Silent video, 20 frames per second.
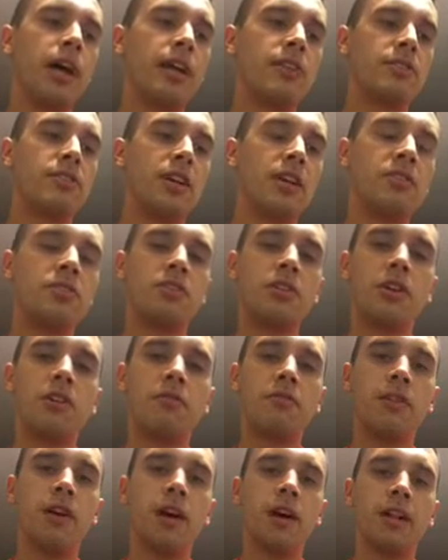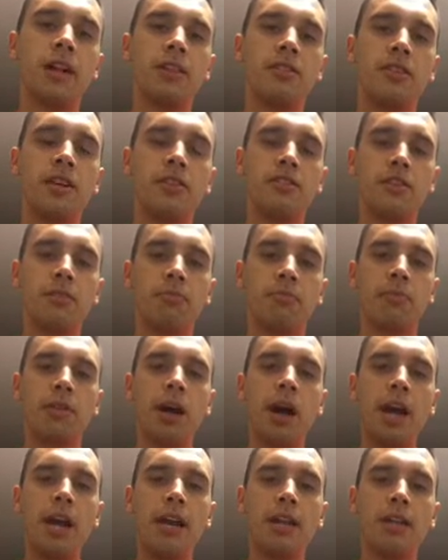that sense of
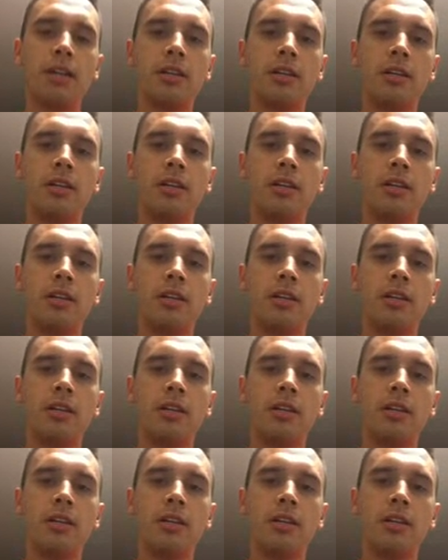pride,